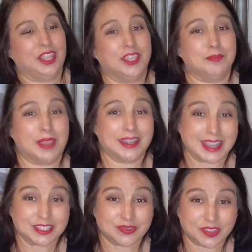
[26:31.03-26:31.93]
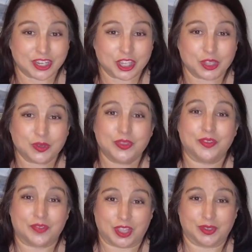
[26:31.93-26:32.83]
In my next video,
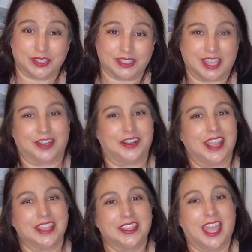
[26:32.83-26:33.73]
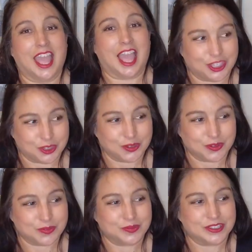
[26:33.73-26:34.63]
the following Saturday,
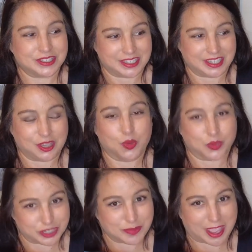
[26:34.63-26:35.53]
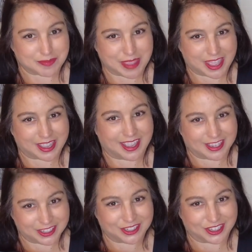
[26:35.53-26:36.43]
you will see which backpack
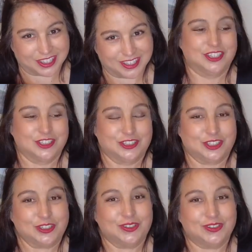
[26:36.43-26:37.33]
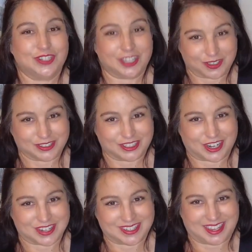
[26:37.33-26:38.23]
I took to the Lone
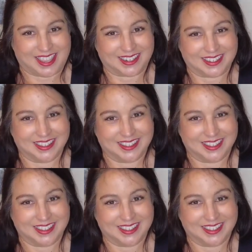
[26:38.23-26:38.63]
Star State.